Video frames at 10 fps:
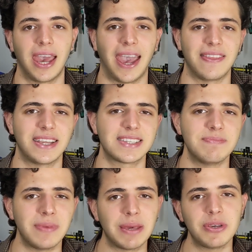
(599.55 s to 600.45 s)
and that it's
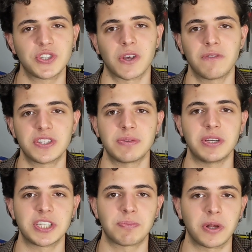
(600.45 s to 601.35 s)
maybe served as some
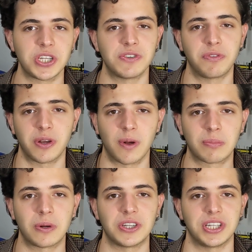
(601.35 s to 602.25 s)
inspiration for your own
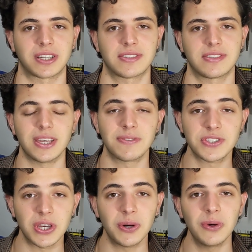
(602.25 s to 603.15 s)
projects. If
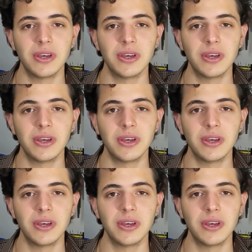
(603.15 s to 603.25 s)
so,